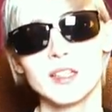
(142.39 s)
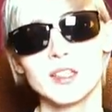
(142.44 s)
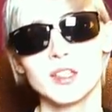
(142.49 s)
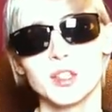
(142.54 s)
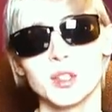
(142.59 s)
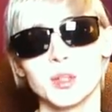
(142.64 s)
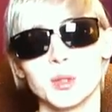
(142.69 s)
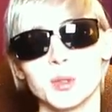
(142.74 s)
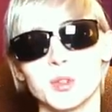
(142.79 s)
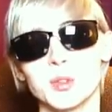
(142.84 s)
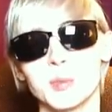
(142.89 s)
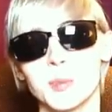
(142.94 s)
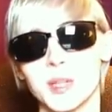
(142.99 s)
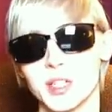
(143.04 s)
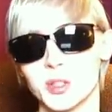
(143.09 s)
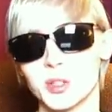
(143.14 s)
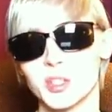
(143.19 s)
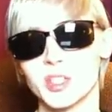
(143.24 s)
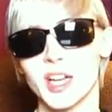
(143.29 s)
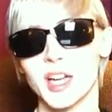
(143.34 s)
to
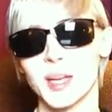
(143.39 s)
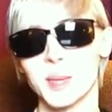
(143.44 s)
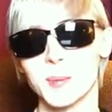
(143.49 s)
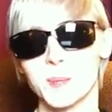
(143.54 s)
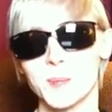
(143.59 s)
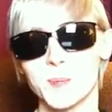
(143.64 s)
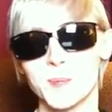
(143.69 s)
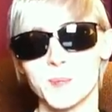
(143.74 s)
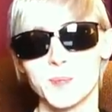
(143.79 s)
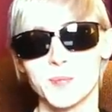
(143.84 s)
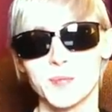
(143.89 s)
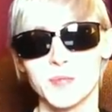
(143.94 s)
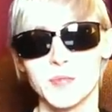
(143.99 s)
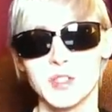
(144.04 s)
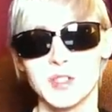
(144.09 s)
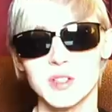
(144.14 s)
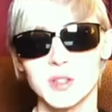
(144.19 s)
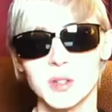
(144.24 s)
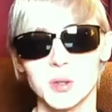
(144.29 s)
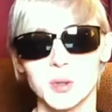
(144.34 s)
spend your time.
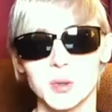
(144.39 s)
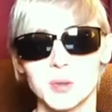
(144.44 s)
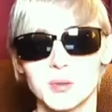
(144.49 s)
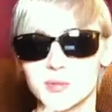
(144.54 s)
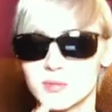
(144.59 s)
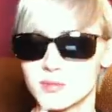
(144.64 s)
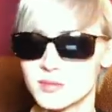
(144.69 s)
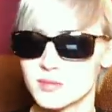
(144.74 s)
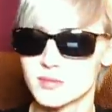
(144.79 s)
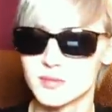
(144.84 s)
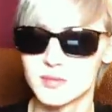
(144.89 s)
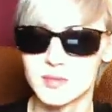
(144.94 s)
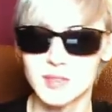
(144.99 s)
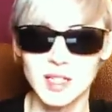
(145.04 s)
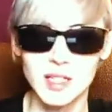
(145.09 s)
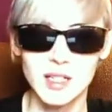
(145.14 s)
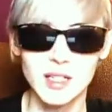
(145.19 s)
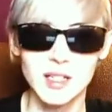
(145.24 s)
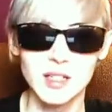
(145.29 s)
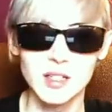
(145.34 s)
So,
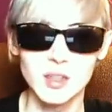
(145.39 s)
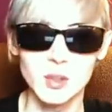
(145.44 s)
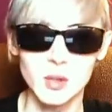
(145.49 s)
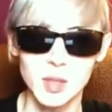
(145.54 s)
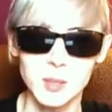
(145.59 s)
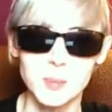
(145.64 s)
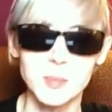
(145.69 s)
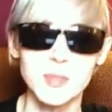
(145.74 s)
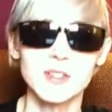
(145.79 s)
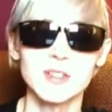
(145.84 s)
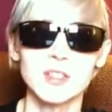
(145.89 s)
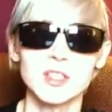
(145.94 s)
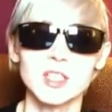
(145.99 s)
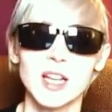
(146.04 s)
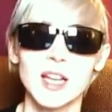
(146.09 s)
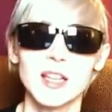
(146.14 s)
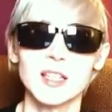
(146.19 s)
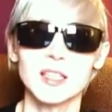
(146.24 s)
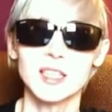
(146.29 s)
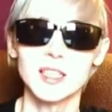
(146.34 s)
great
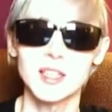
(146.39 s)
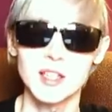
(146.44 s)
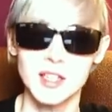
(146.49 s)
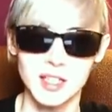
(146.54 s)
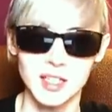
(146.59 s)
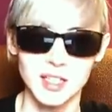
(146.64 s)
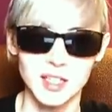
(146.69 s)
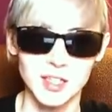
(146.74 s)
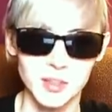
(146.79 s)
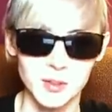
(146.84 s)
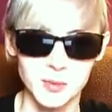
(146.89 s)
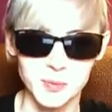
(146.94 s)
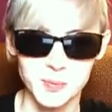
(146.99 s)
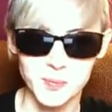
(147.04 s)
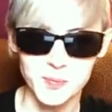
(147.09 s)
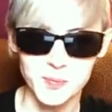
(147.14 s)
message, Andy. Thank you.